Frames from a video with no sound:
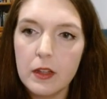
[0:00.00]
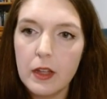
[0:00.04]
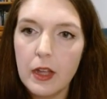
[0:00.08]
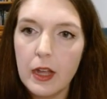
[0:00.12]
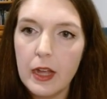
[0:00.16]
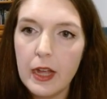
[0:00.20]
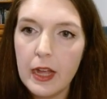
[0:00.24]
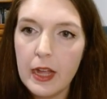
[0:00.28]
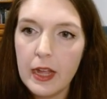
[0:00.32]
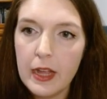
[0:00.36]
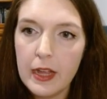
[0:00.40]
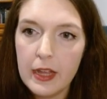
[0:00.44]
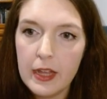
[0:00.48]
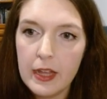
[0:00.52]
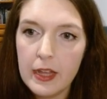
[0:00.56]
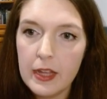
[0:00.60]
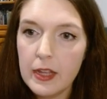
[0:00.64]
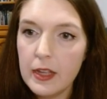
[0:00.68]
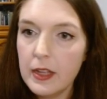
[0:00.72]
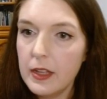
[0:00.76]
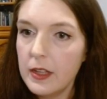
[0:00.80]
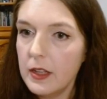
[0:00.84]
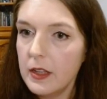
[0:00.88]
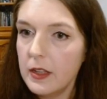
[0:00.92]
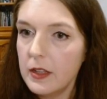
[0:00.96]

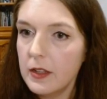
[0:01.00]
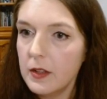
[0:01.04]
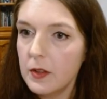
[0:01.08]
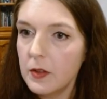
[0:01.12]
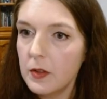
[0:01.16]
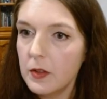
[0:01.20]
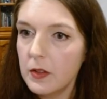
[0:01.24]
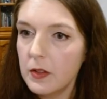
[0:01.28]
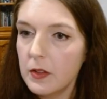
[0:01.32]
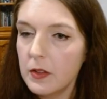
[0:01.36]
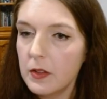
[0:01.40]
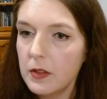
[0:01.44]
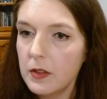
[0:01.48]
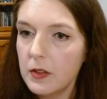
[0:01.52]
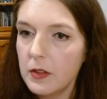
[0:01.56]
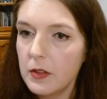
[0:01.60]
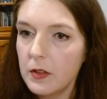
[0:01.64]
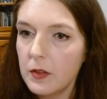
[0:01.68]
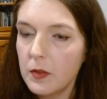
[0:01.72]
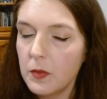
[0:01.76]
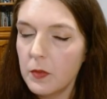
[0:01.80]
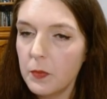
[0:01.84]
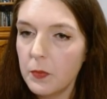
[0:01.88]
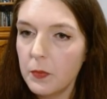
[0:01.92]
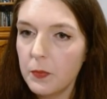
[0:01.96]
I
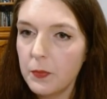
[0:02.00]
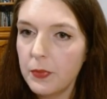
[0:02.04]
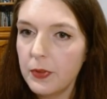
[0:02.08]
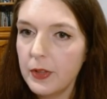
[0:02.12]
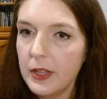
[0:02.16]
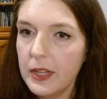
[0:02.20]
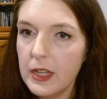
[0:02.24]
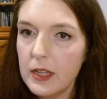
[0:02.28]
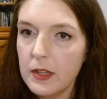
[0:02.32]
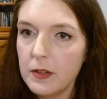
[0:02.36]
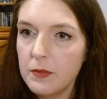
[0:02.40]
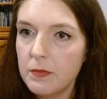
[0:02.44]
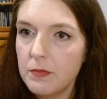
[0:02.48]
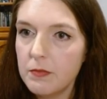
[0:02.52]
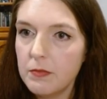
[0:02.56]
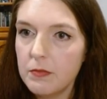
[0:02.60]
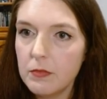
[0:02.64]
played